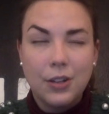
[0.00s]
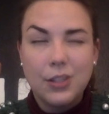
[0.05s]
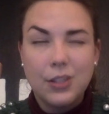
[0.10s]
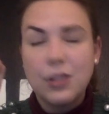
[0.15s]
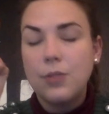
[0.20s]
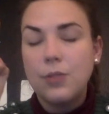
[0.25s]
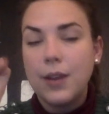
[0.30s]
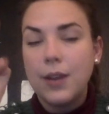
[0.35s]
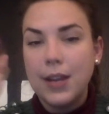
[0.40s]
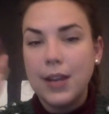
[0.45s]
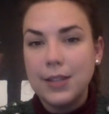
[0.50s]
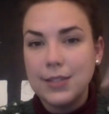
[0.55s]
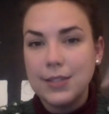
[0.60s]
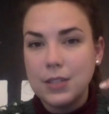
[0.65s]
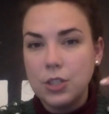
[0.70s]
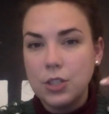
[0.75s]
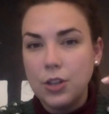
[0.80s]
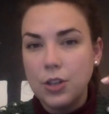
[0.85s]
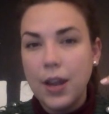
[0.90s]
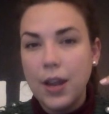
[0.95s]
it's on the right hand
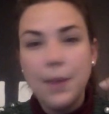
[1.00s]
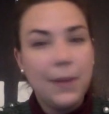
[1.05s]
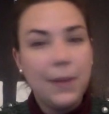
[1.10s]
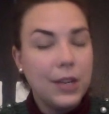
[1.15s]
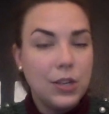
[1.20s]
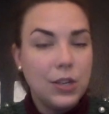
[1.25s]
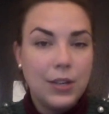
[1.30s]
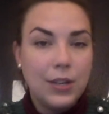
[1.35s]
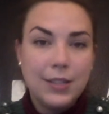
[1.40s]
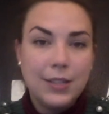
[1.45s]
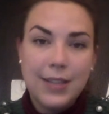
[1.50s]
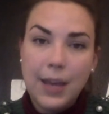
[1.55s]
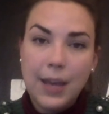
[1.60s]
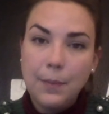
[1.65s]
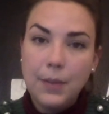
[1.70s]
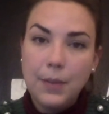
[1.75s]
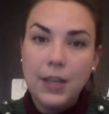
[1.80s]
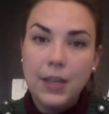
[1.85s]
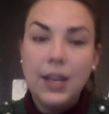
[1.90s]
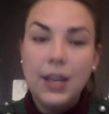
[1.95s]
side of your iPad, you
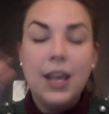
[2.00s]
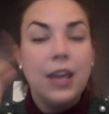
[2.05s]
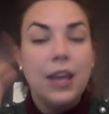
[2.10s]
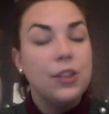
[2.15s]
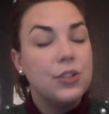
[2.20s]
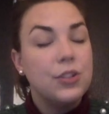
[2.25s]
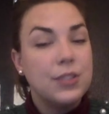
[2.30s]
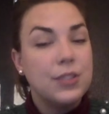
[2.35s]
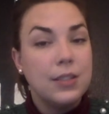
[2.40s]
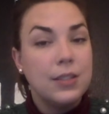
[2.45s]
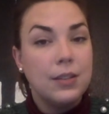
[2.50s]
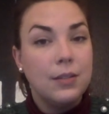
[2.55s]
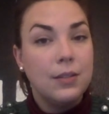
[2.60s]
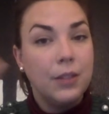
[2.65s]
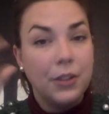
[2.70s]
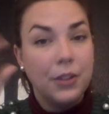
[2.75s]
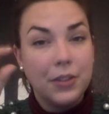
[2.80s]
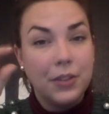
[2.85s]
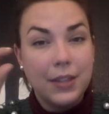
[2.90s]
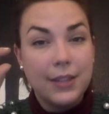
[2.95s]
tap it, and there's a
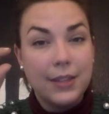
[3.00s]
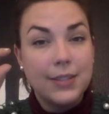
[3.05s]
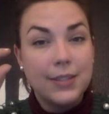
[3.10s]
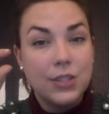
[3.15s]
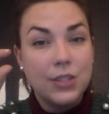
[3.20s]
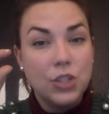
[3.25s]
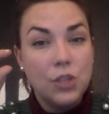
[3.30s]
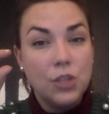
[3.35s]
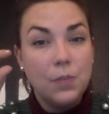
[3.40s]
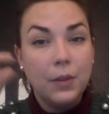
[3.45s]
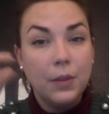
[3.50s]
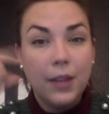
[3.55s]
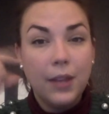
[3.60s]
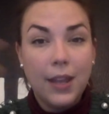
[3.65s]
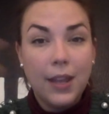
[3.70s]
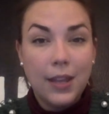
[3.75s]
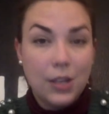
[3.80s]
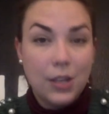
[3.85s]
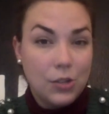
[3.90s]
little thing that says duplicate,